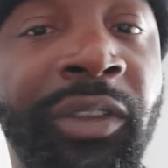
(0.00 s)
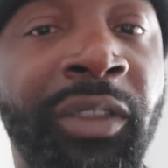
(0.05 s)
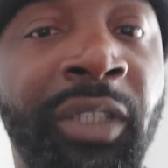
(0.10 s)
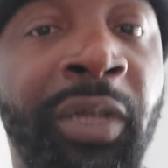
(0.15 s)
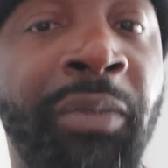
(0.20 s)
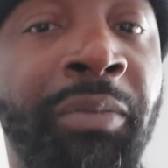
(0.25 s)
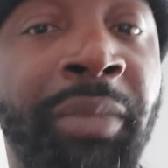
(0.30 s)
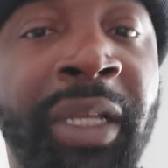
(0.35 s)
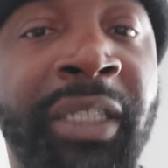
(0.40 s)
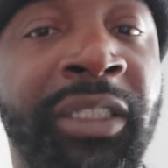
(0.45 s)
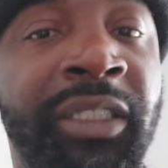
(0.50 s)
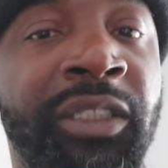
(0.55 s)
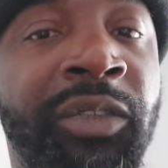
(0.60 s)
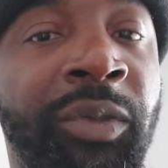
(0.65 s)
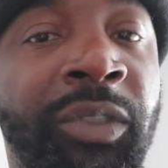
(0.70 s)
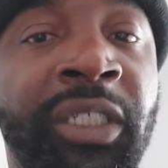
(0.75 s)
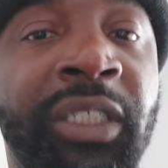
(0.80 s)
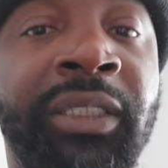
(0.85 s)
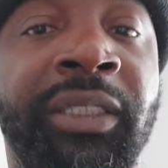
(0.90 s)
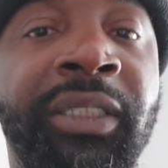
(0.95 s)
it messes
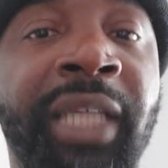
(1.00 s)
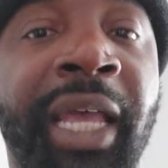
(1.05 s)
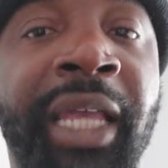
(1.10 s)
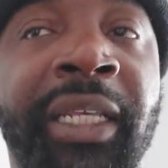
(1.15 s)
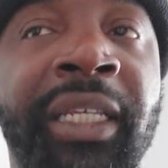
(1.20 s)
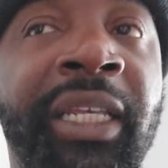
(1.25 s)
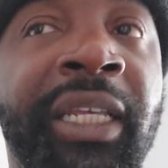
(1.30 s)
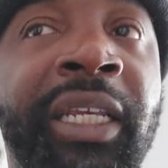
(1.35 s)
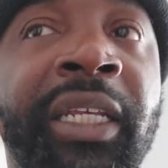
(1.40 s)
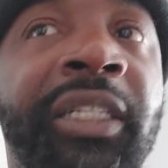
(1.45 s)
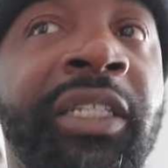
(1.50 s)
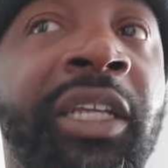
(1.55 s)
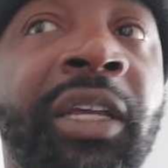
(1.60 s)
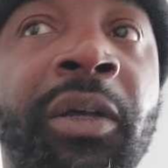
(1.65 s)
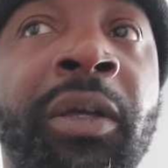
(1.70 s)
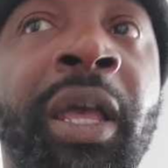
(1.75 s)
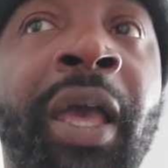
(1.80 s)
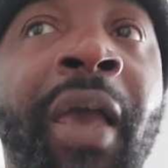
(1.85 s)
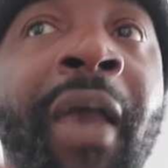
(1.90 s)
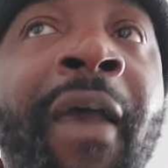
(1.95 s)
with your psyche and
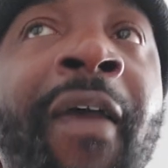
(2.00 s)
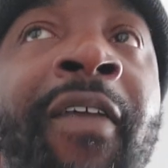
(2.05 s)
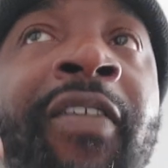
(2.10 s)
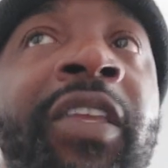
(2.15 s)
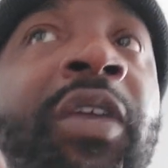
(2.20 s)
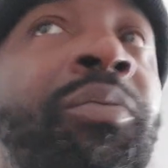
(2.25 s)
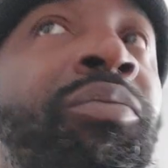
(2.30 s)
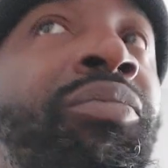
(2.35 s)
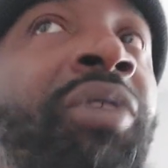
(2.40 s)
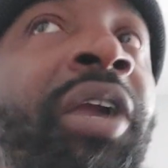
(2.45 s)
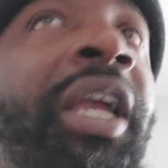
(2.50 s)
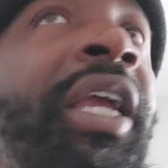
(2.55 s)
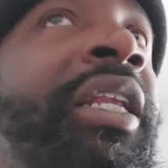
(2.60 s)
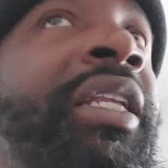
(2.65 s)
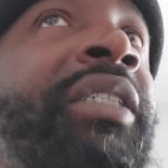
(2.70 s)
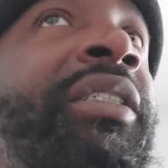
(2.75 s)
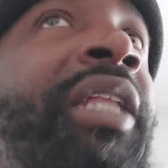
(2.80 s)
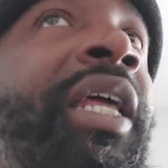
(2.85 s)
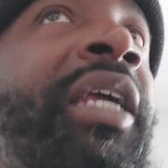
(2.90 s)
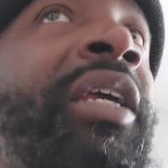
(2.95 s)
your brain
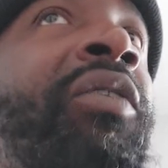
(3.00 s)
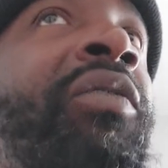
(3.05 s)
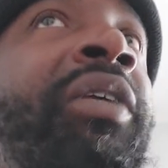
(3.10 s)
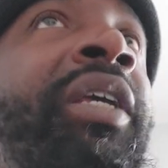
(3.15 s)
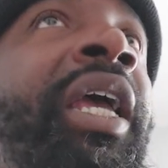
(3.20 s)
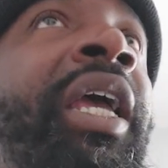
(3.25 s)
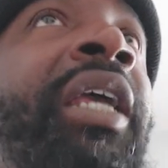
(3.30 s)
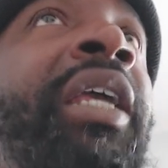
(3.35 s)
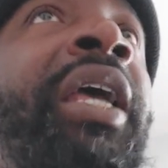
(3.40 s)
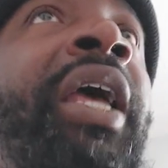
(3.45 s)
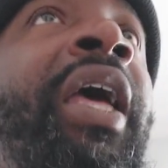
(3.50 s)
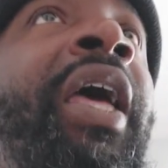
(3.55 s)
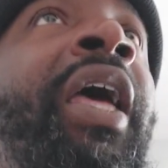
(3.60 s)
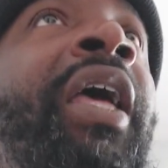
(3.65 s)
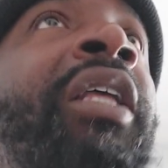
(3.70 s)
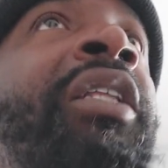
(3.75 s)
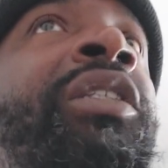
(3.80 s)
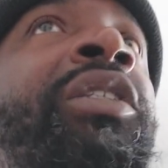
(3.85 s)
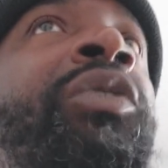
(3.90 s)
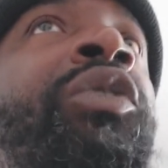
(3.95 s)
is like, okay,
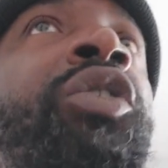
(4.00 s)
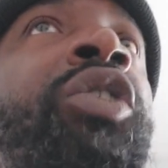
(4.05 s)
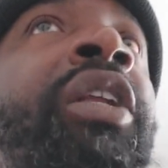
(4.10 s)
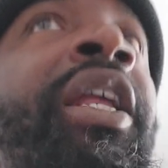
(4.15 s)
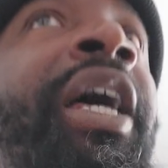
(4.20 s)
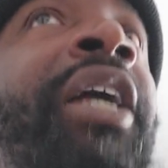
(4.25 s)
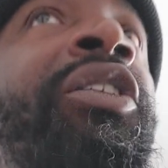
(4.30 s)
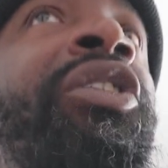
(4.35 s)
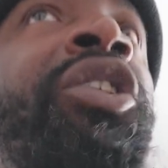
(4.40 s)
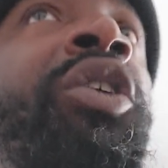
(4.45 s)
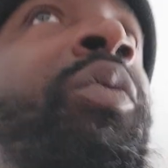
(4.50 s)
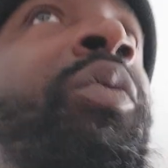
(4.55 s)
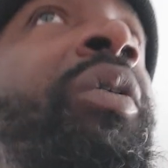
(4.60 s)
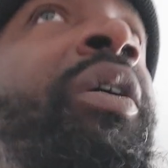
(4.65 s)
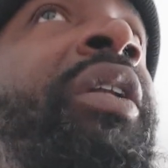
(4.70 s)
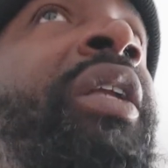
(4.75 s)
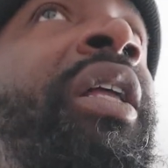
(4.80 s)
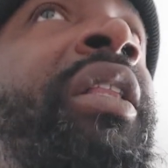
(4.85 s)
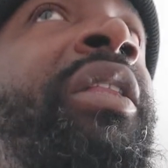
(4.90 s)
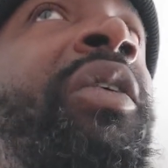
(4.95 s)
you're not
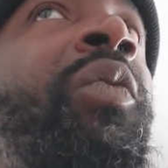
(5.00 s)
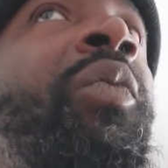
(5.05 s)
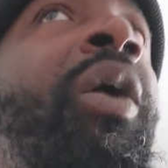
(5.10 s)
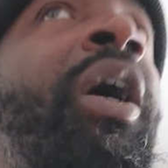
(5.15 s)
doing nothing.